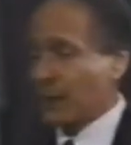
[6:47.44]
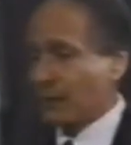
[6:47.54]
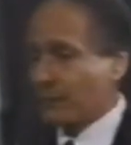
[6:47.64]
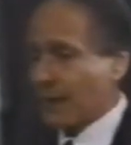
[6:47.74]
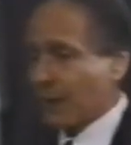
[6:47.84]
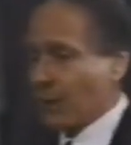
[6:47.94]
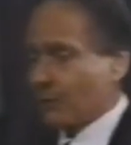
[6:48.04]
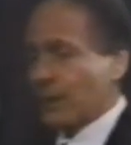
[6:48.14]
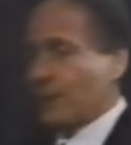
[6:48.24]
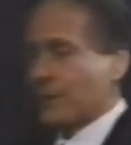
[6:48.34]
problem now. Our
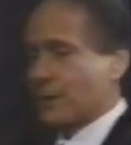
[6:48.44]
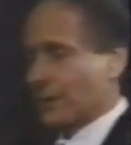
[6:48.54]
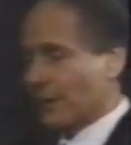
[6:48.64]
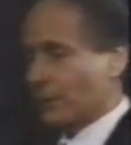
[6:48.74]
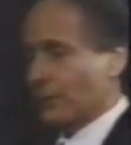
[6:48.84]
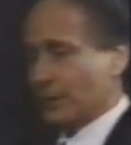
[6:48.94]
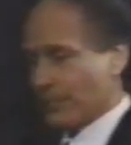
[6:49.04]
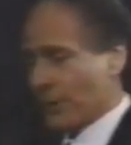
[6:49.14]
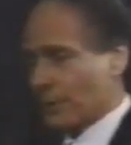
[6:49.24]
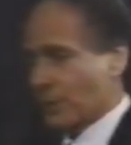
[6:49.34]
problem is a terrible
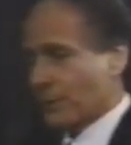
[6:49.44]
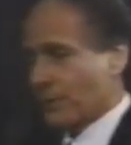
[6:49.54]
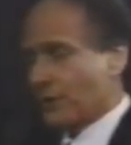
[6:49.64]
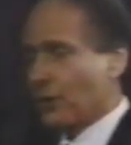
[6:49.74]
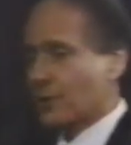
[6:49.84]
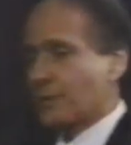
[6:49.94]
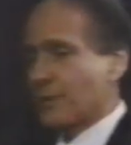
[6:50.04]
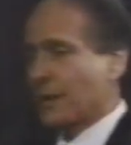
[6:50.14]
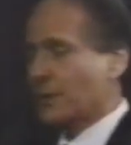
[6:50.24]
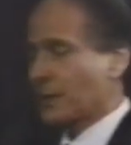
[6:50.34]
depression we're in because the
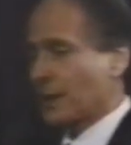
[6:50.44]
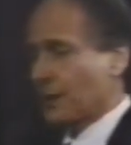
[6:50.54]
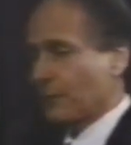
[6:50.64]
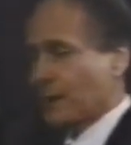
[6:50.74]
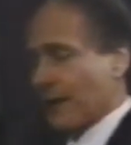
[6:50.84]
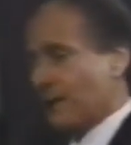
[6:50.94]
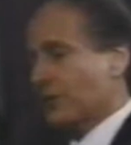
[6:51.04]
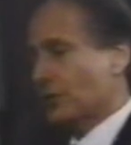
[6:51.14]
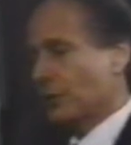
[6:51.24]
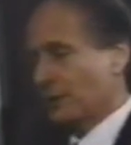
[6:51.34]
banks are taking money out
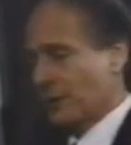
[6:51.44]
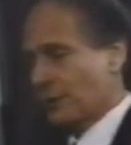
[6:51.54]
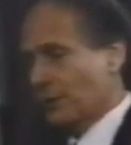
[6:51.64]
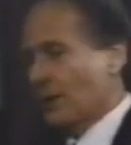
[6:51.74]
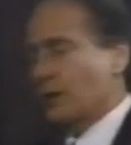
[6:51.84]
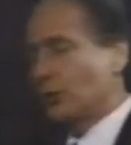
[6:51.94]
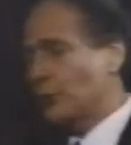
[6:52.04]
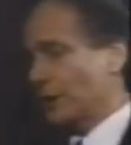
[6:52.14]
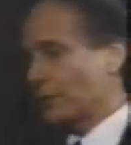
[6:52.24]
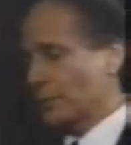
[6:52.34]
of circulation due
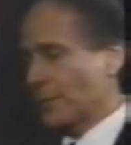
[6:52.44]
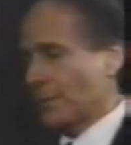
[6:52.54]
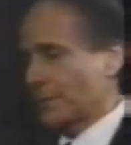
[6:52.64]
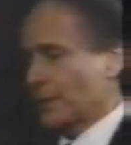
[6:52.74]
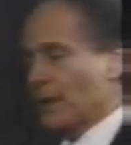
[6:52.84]
to interest payments.